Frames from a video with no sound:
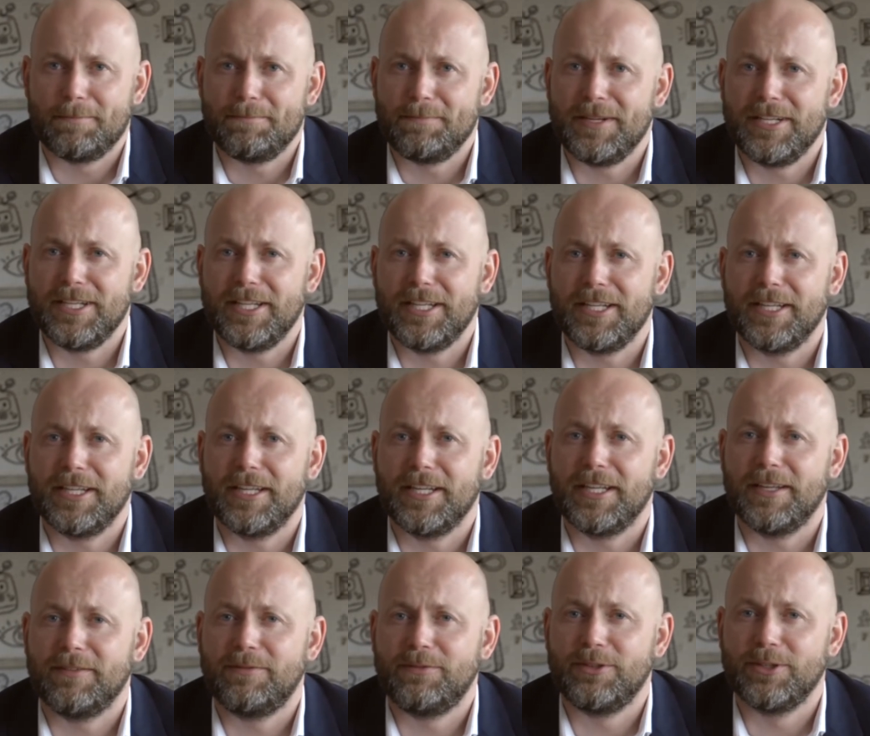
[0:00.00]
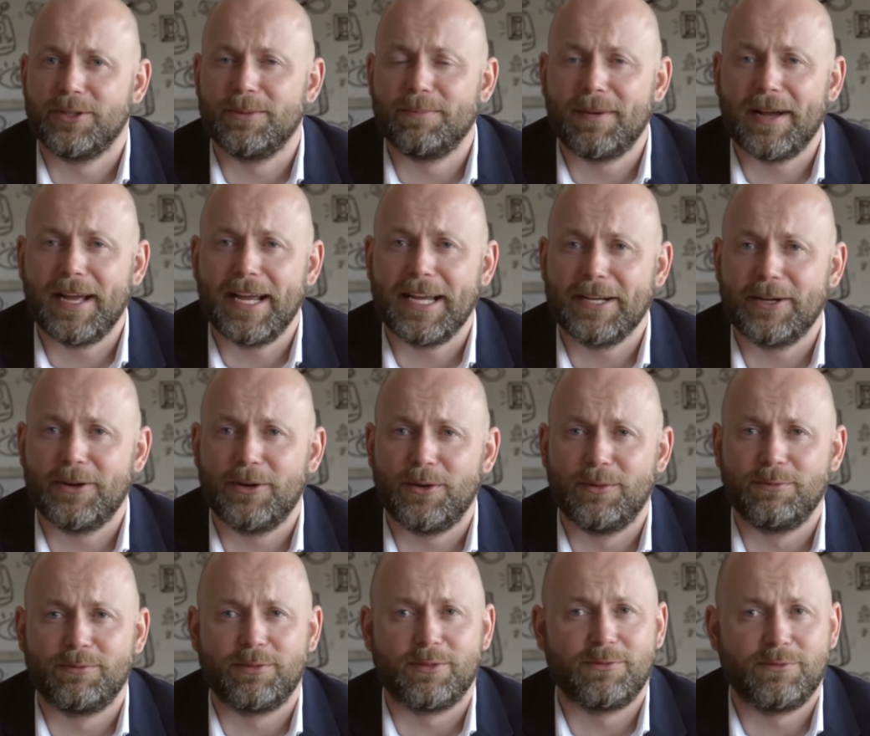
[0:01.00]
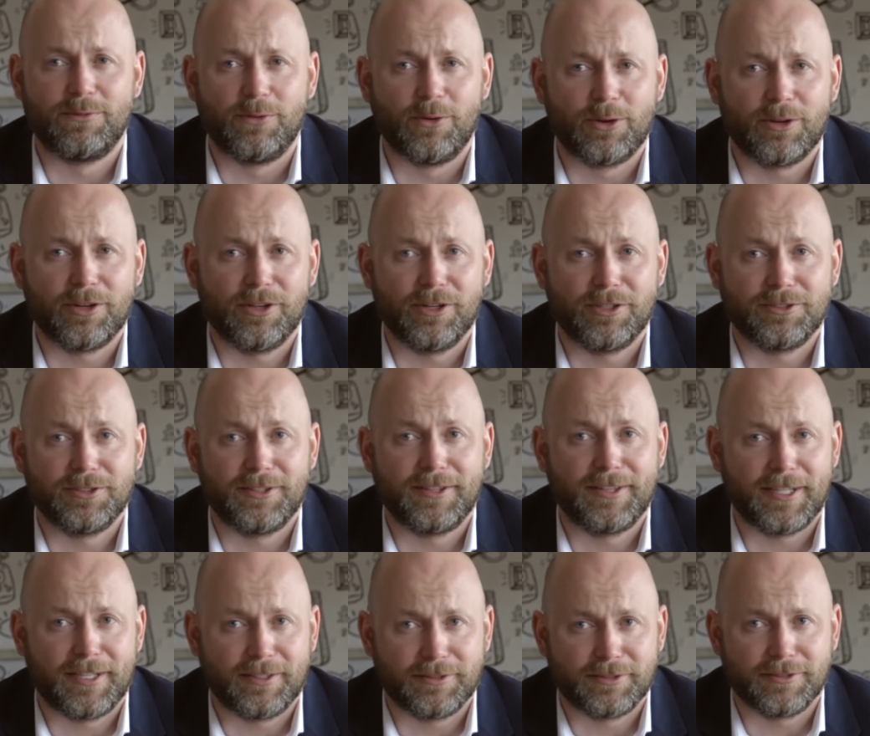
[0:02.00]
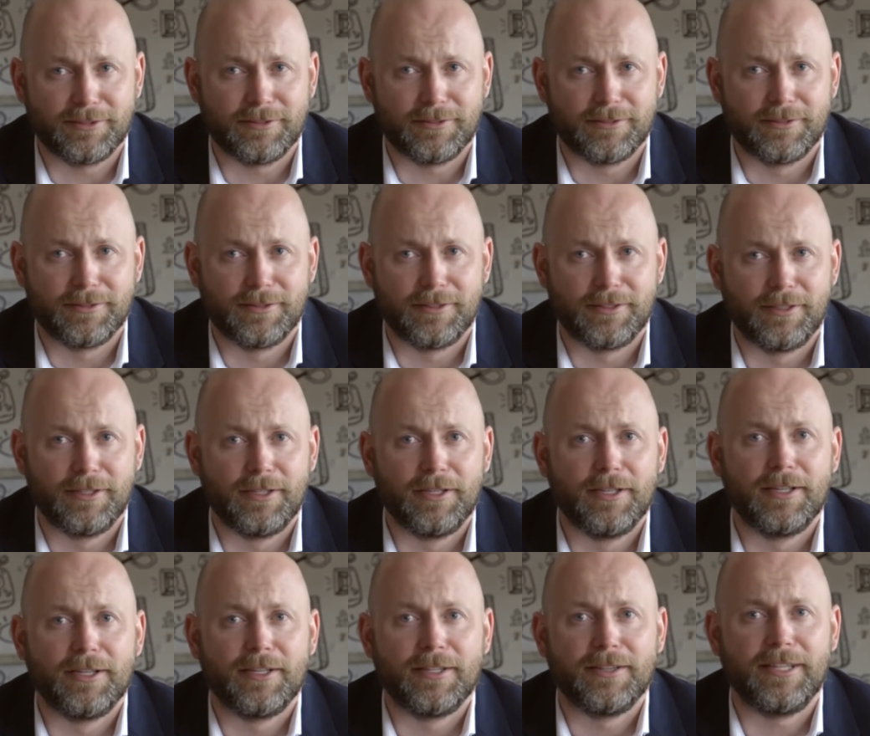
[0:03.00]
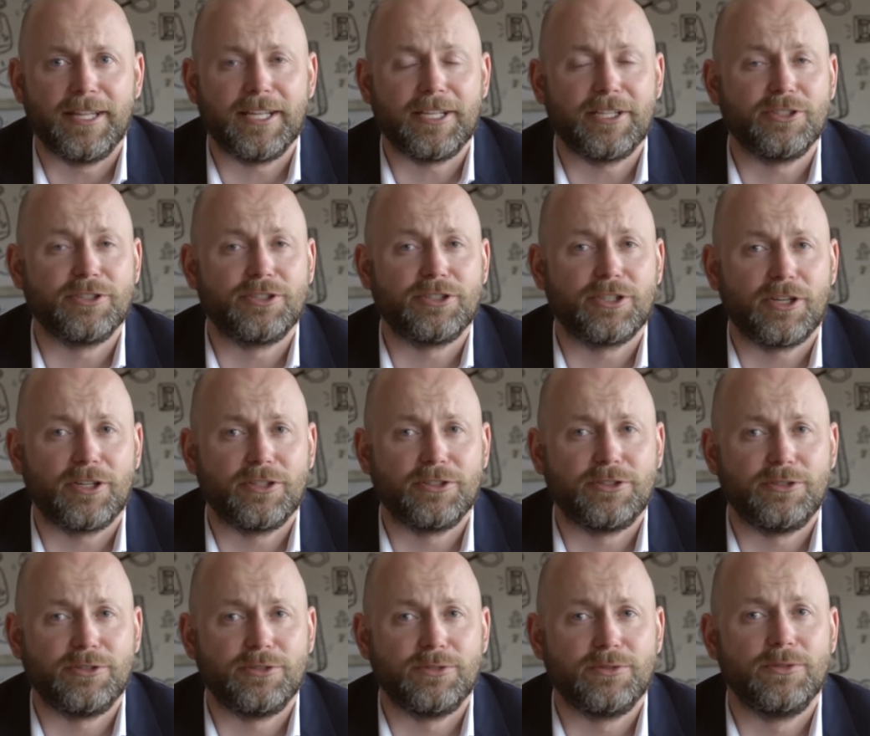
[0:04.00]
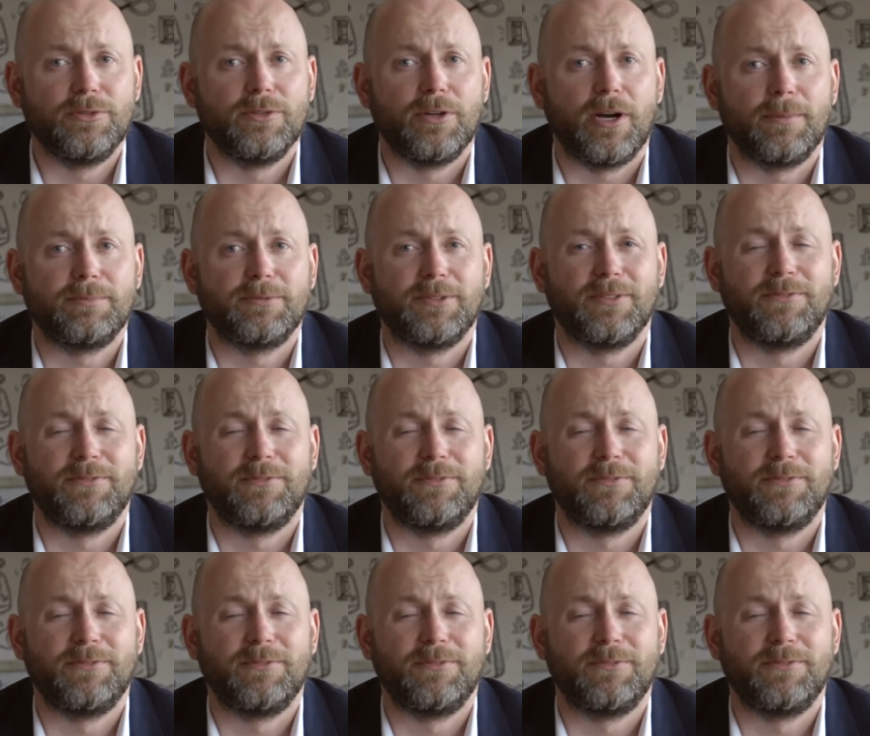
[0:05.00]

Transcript: meaning if you're buying a home for $400,000, they can charge you up to